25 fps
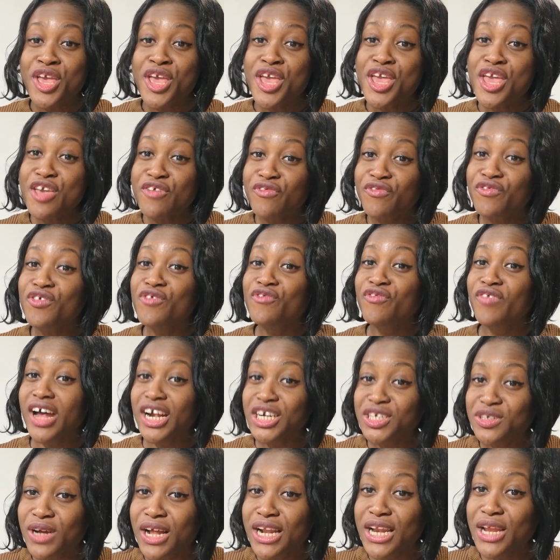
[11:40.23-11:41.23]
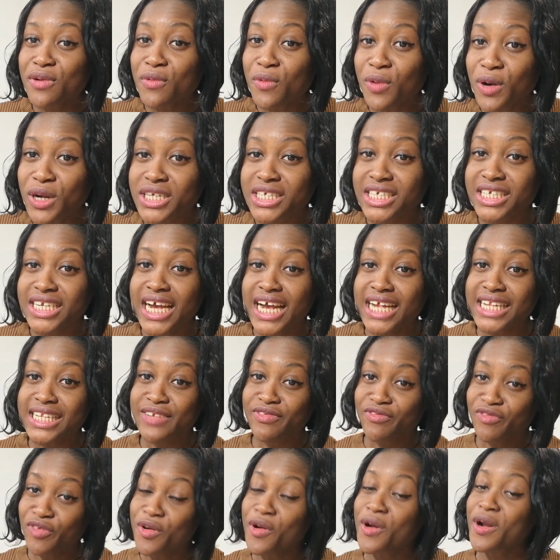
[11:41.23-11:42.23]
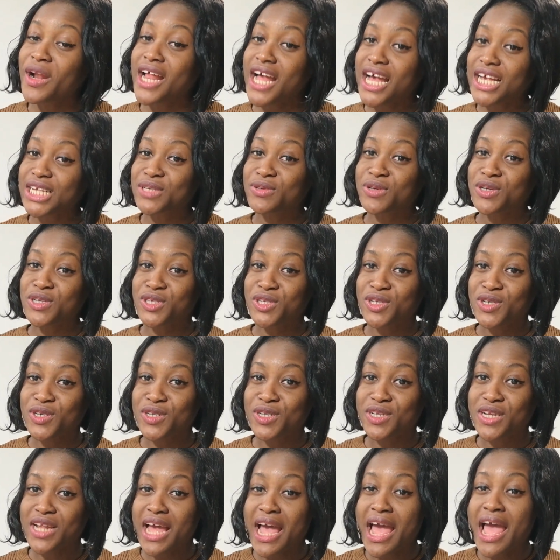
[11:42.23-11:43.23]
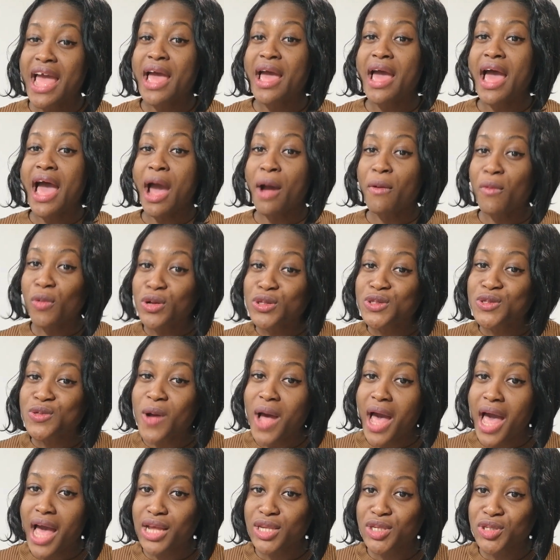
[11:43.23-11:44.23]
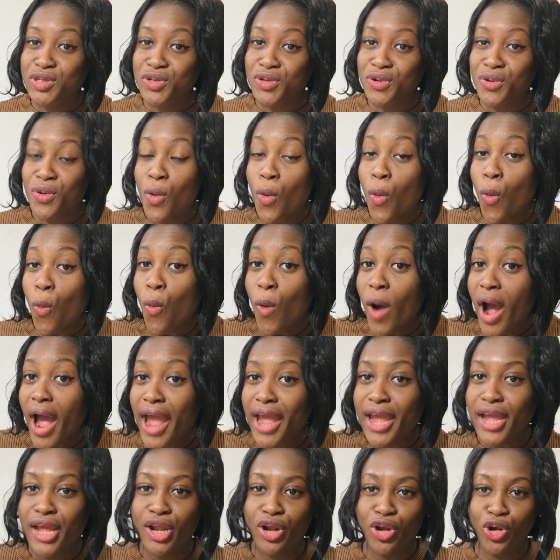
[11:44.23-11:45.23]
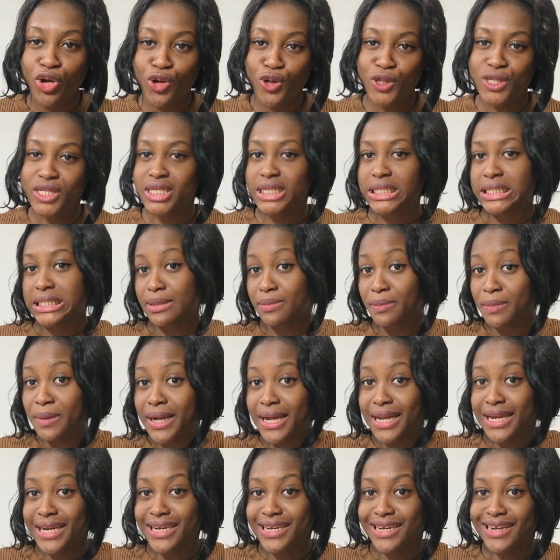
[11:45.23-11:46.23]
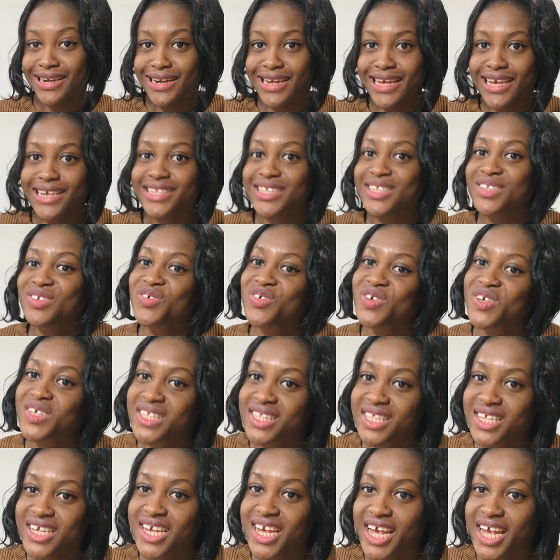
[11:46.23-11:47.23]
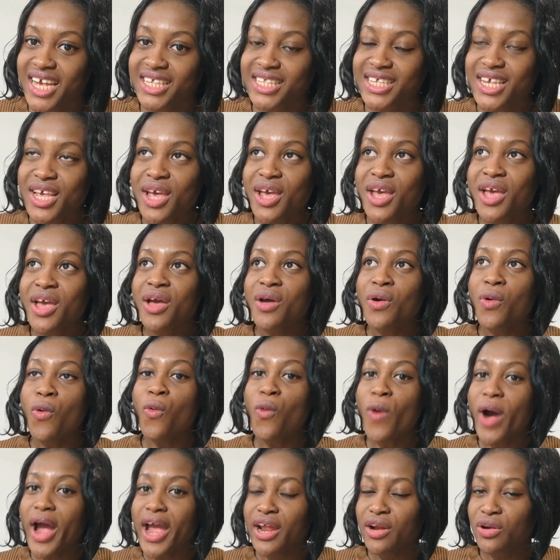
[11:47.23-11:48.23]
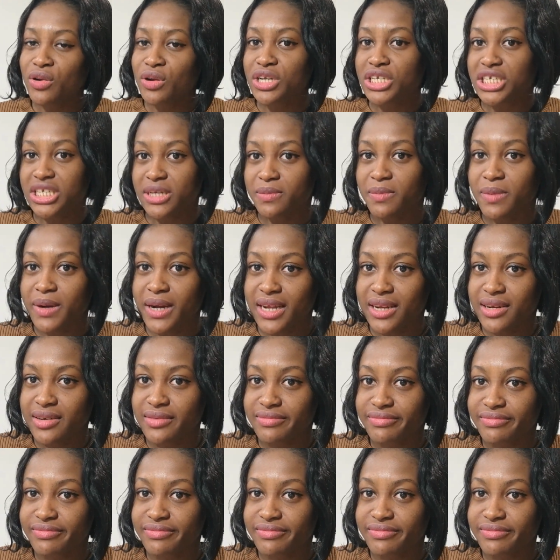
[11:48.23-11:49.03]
If you've actually watched that frequently asked question, I want to ask you, why not Japan? Like, seriously, guys, why not Japan?